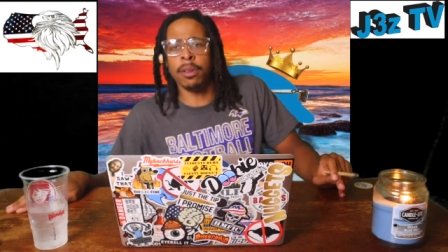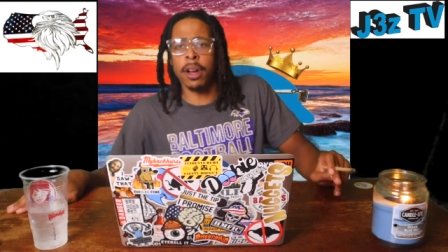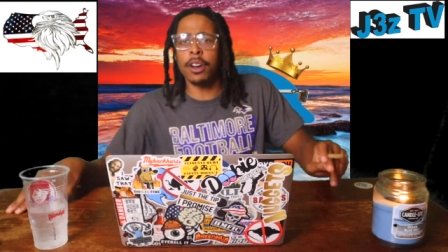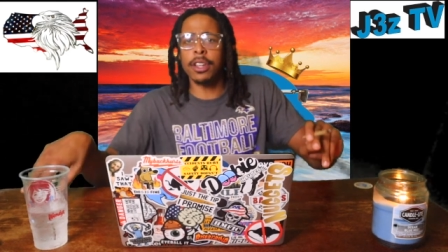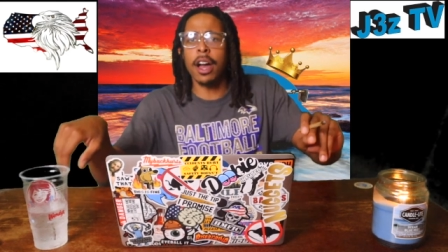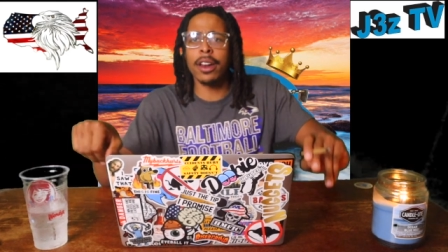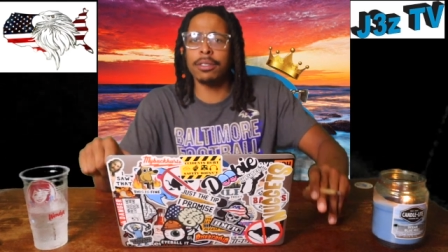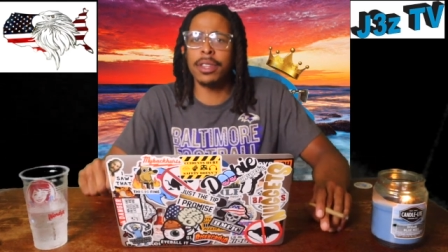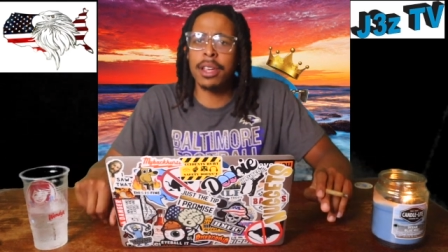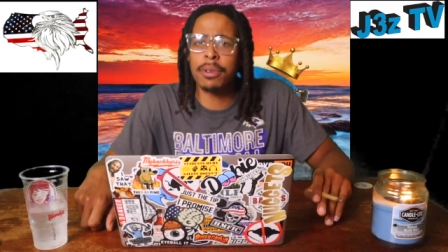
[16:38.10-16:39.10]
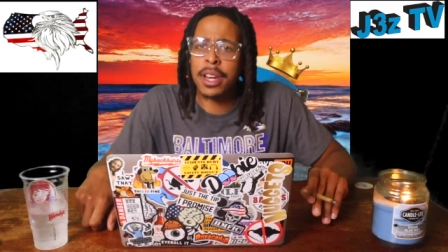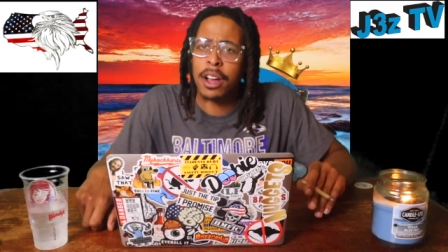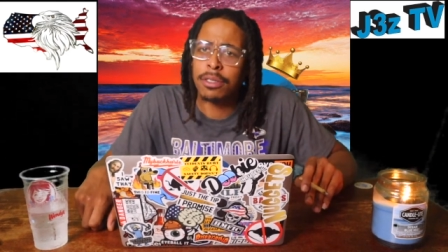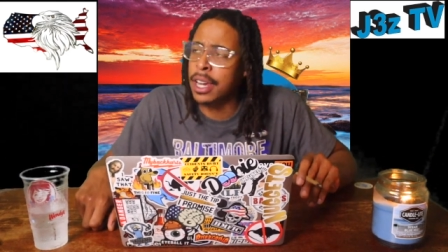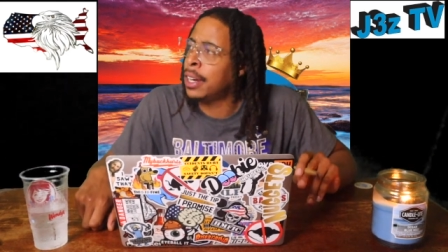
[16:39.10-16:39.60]
oh, y'all don't think we
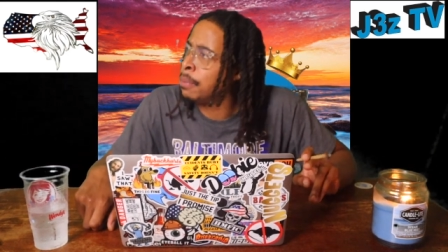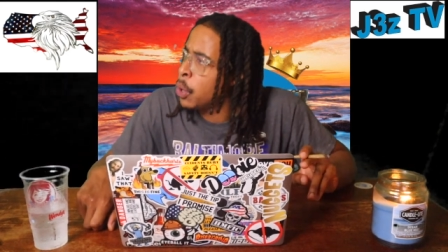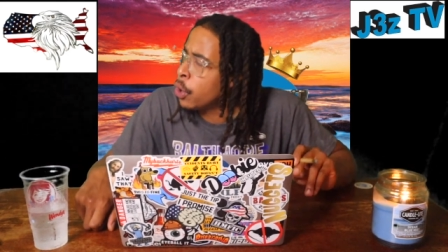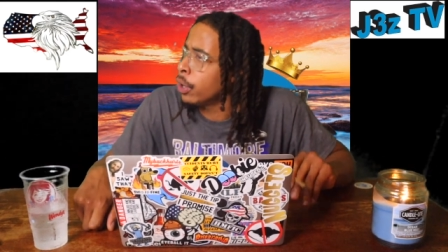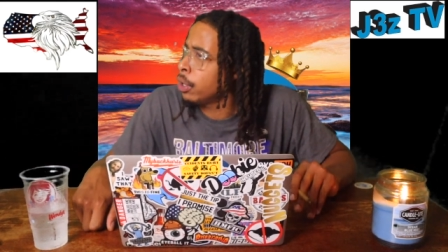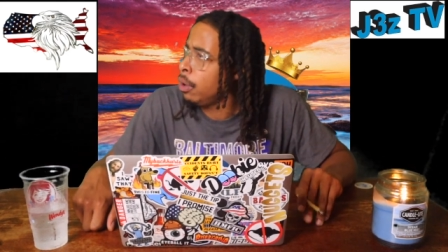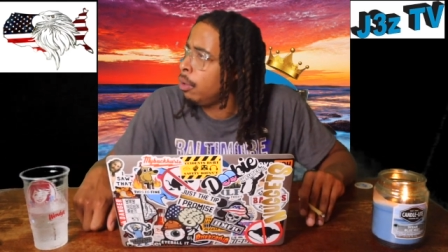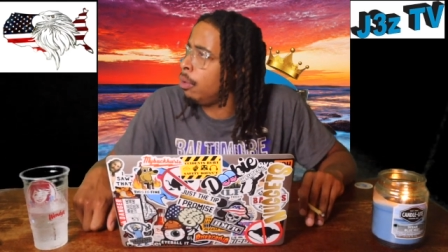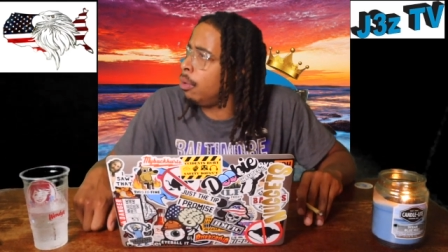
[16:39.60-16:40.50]
don't need a border?